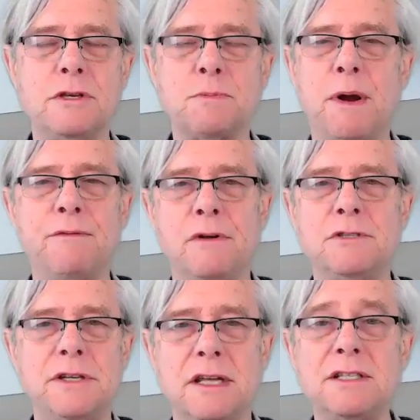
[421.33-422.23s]
the
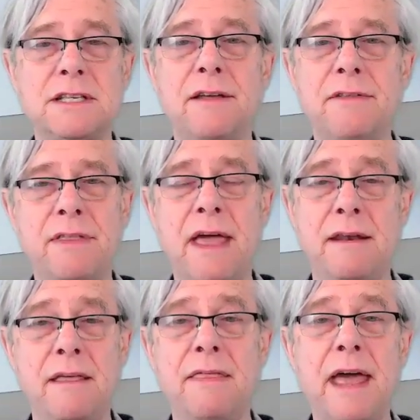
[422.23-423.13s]
smartphones. It doesn't sound
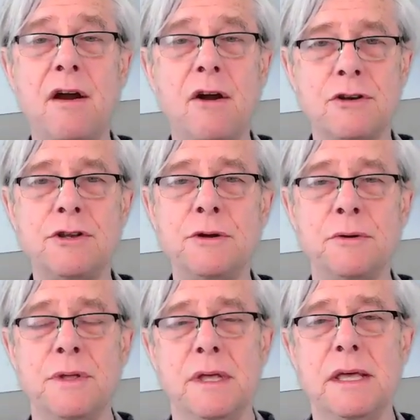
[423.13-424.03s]
that hard to do.
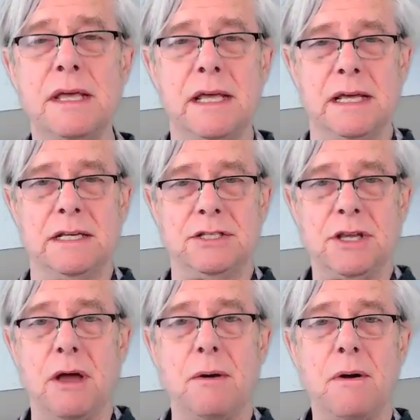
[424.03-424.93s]

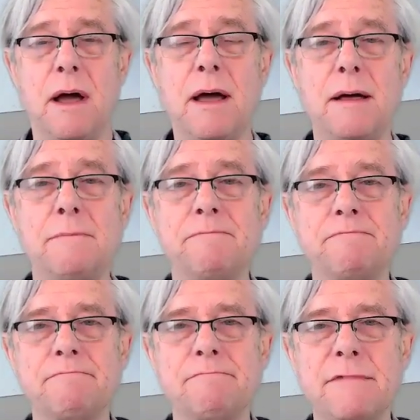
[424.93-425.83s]
So
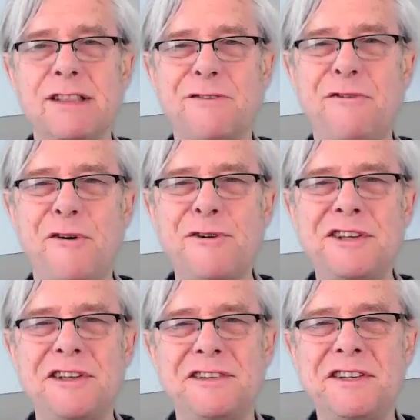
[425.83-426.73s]
look forward
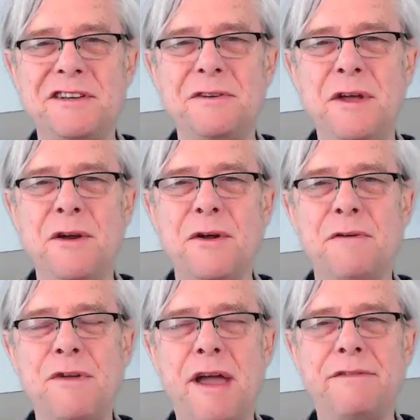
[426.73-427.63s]
to hearing
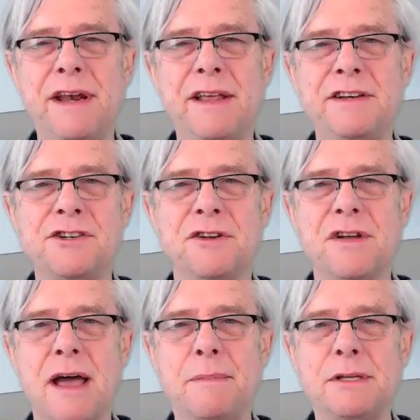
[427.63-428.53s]
if you have any additional
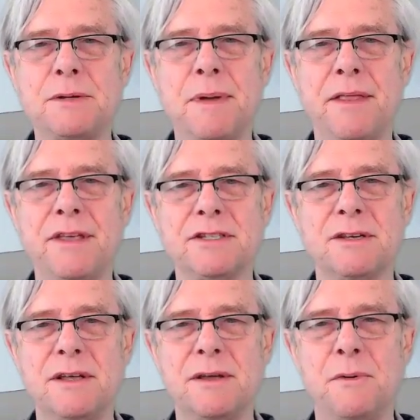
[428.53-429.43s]
comments about
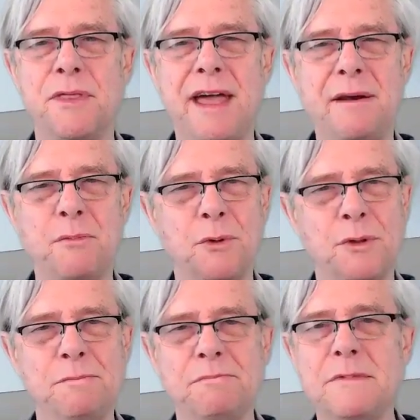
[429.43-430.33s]
this. With that,
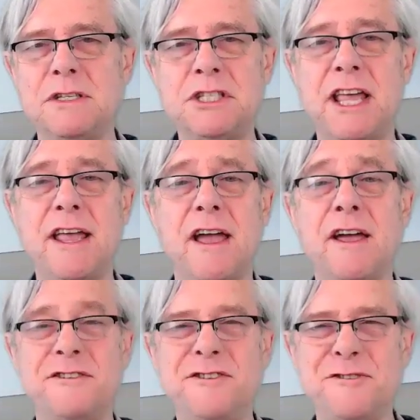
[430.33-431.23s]
we'll say
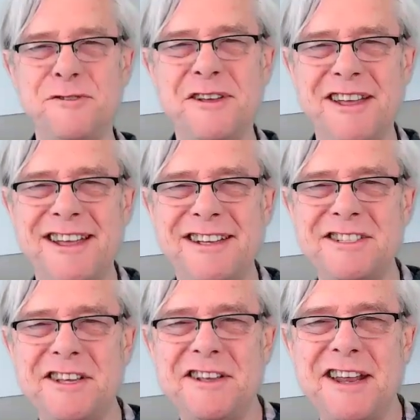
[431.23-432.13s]
adieu and
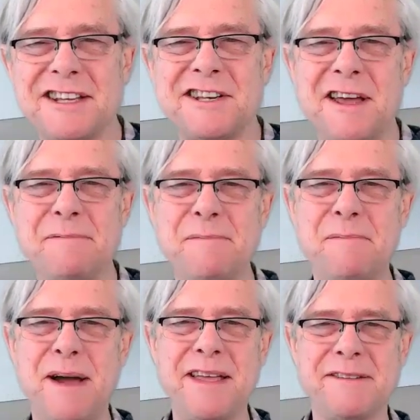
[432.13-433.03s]
see you next time.
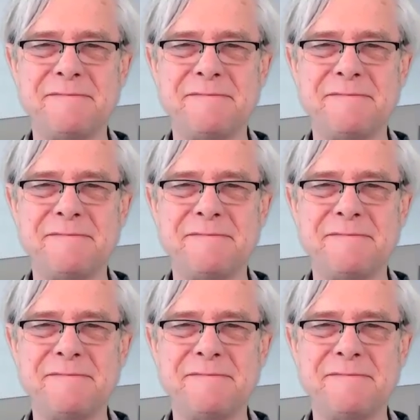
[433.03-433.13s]
Bye.